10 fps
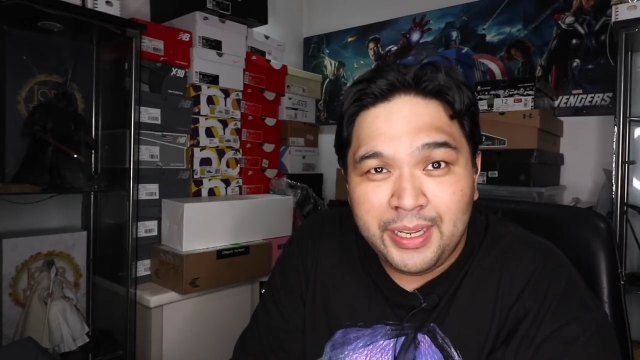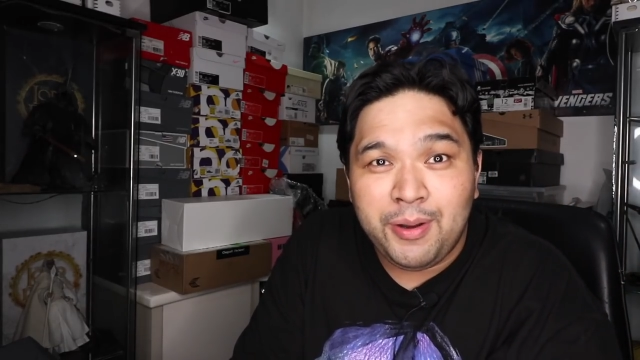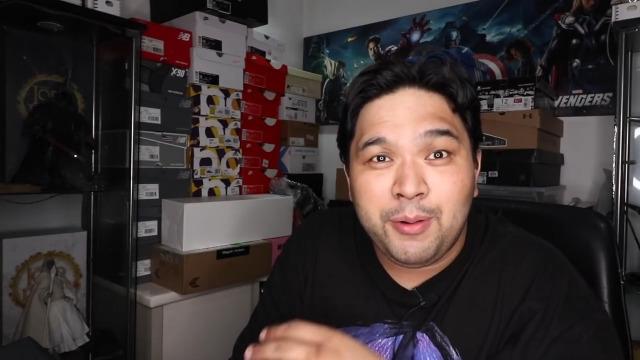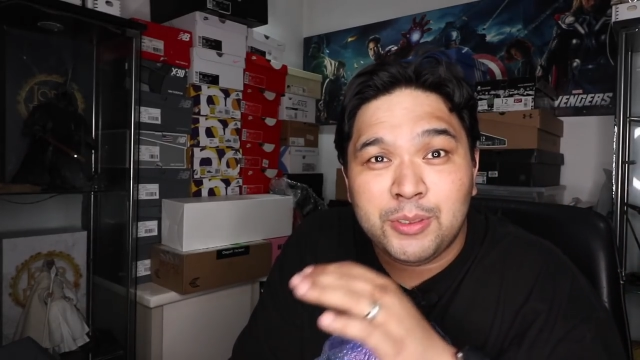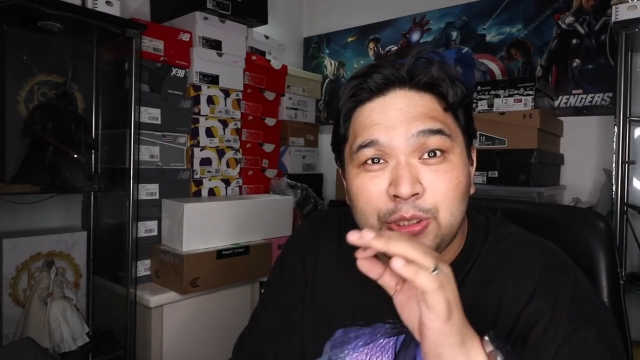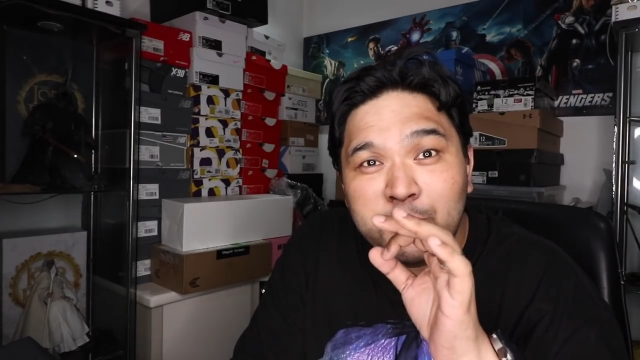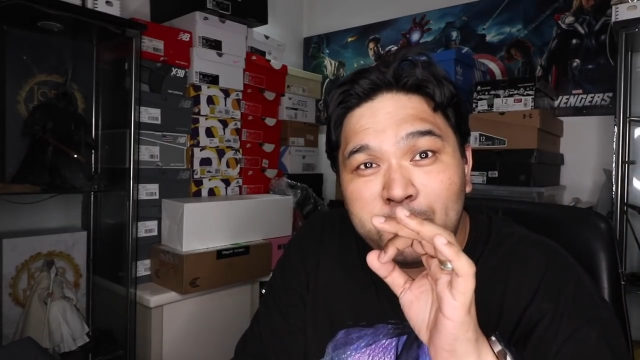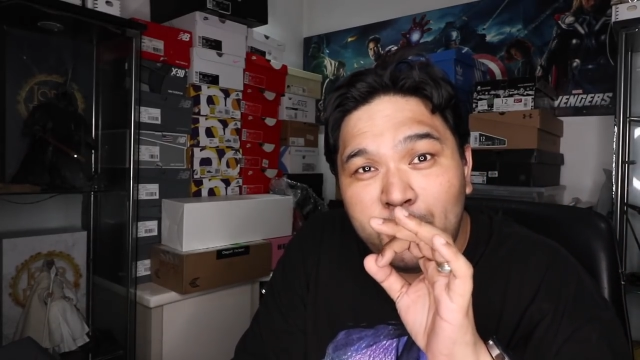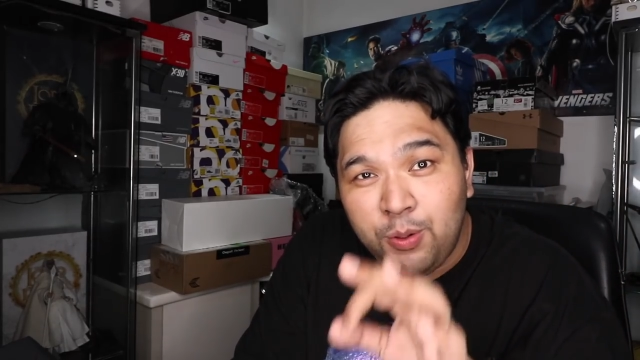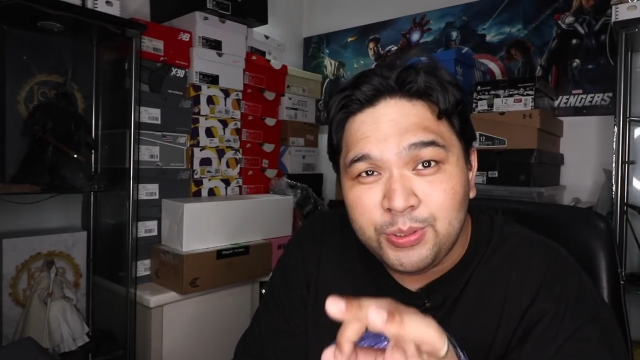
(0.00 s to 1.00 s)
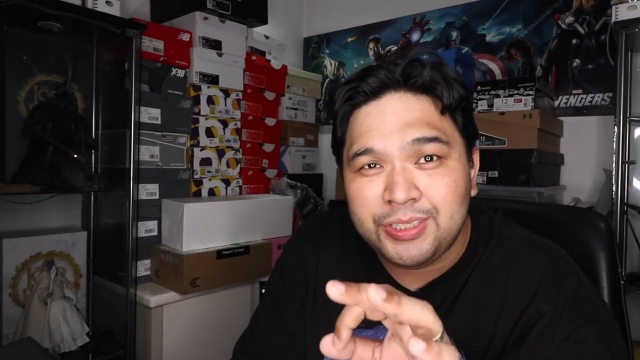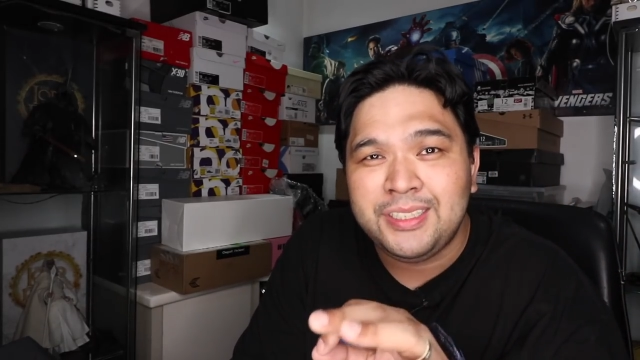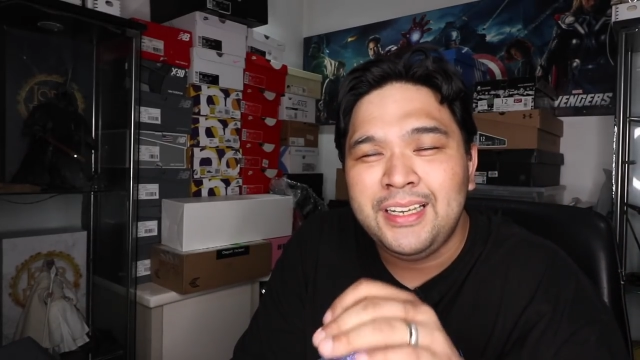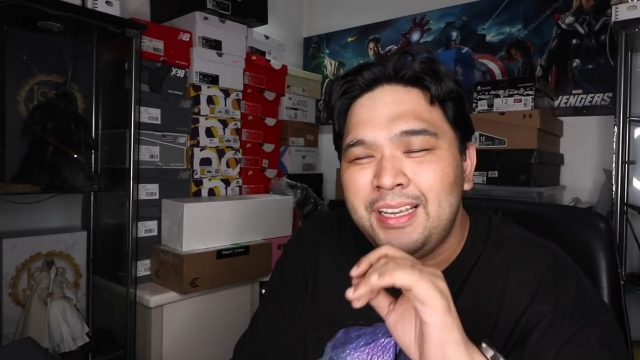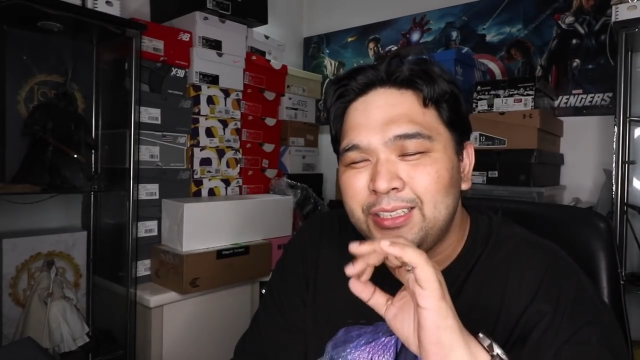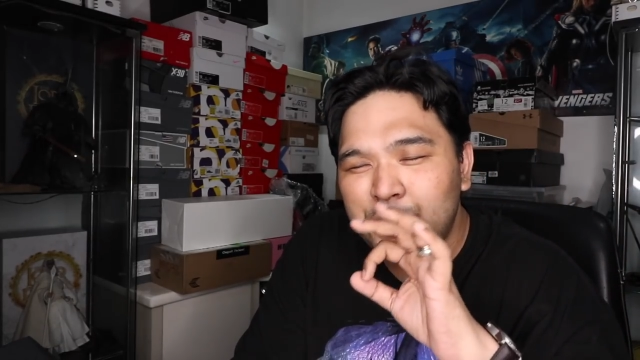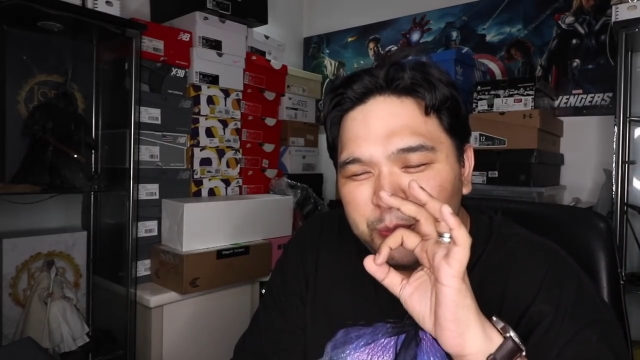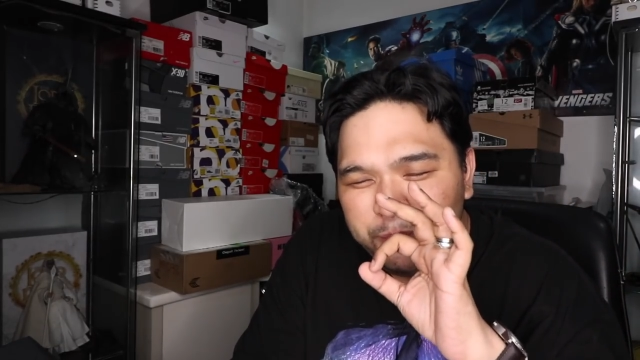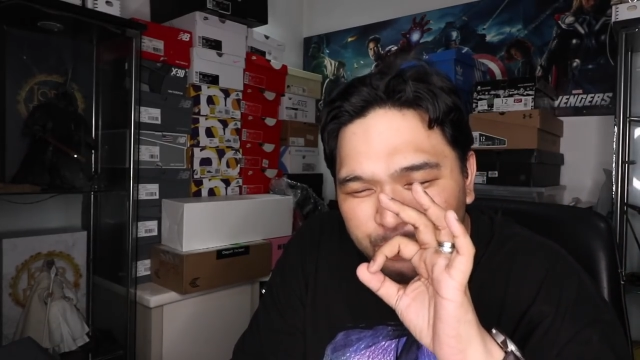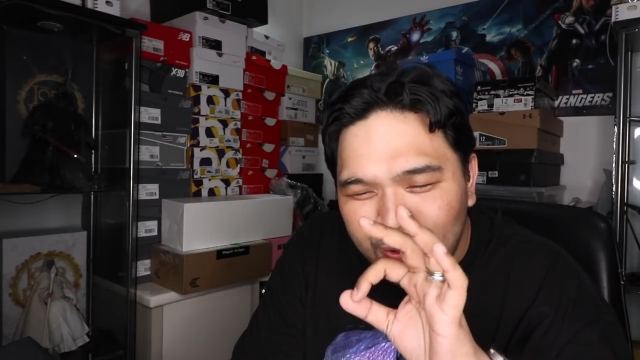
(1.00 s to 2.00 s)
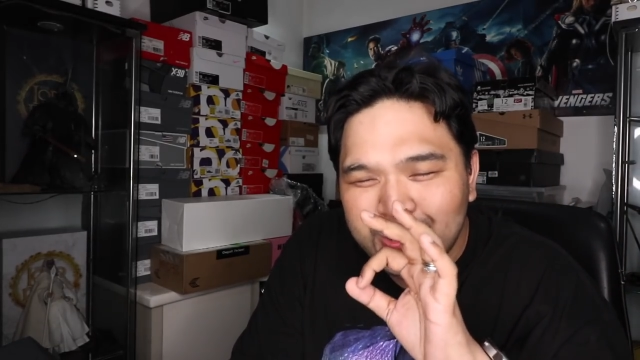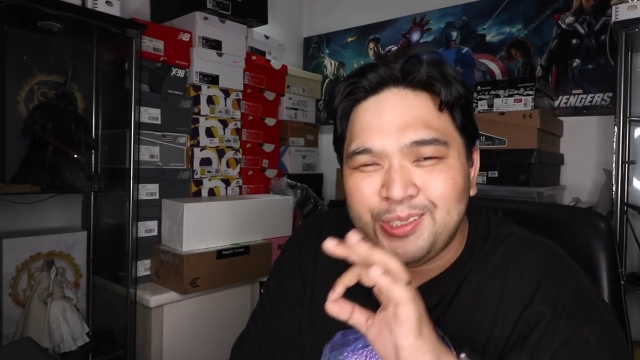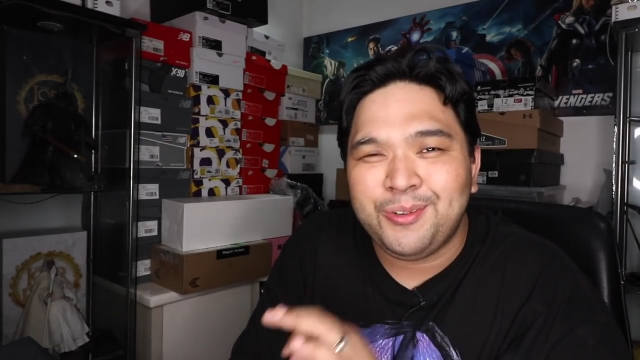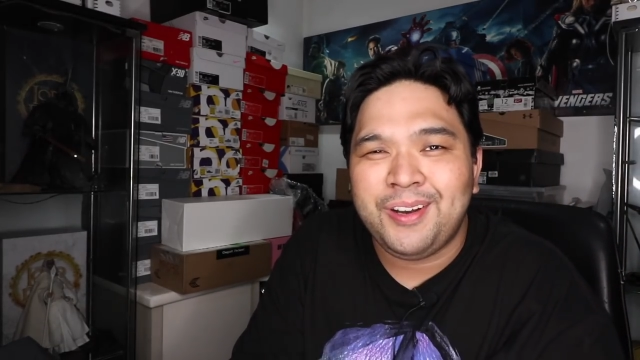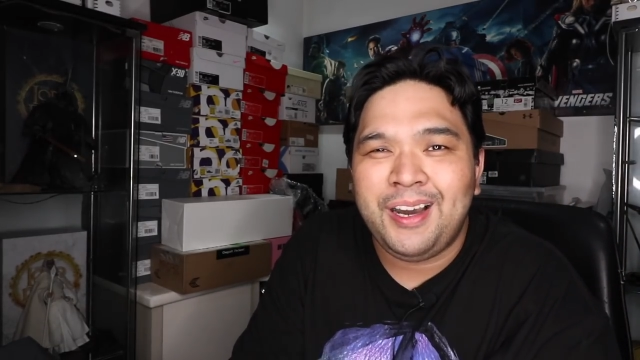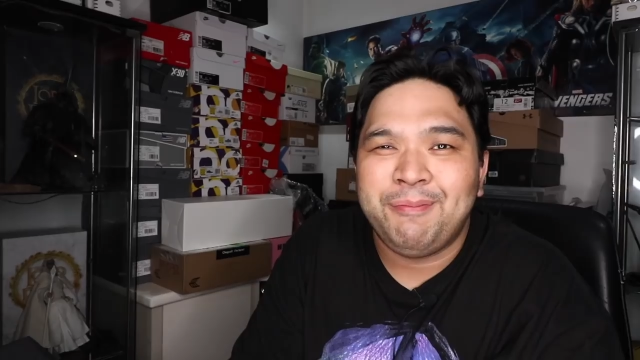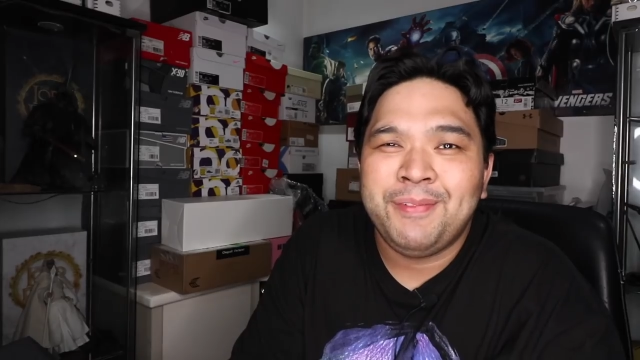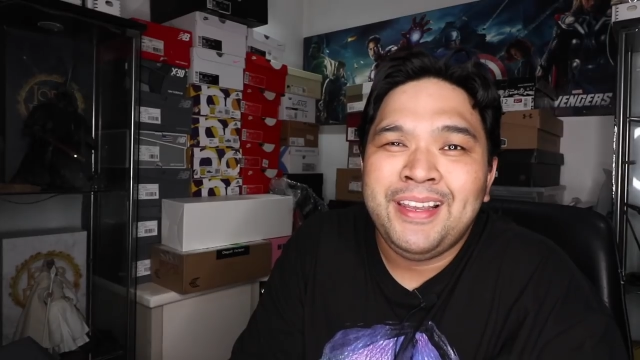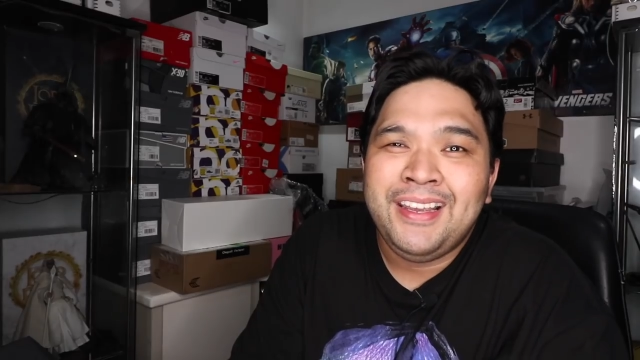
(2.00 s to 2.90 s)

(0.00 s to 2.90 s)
Now I was supposed to cop